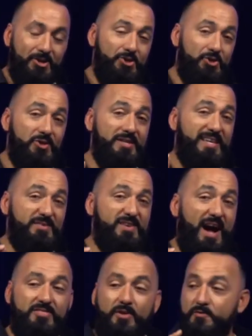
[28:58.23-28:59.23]
you can give
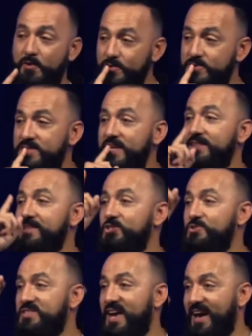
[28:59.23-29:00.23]
God the first thing that
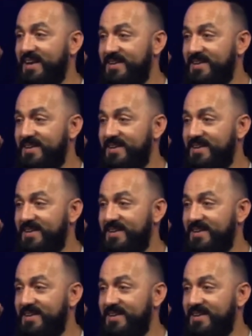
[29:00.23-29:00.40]
you say.